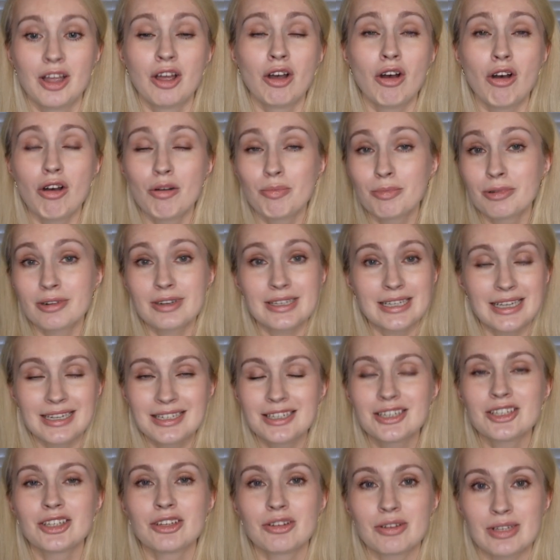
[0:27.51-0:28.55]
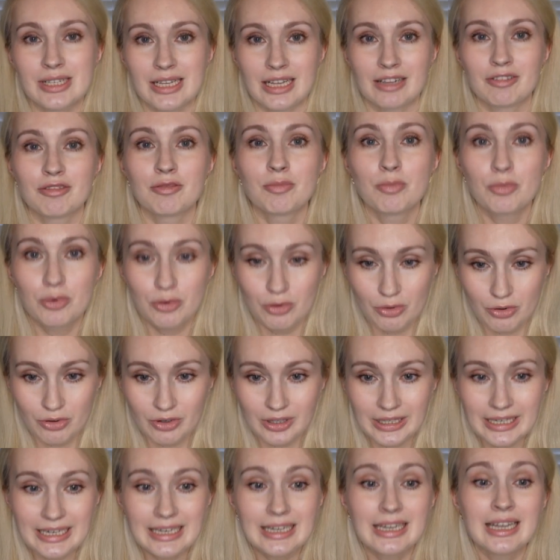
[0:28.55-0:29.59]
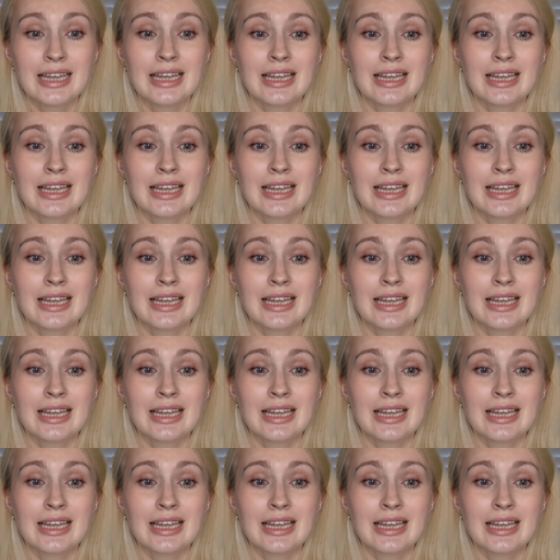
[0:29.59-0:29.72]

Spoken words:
or presented yourself poorly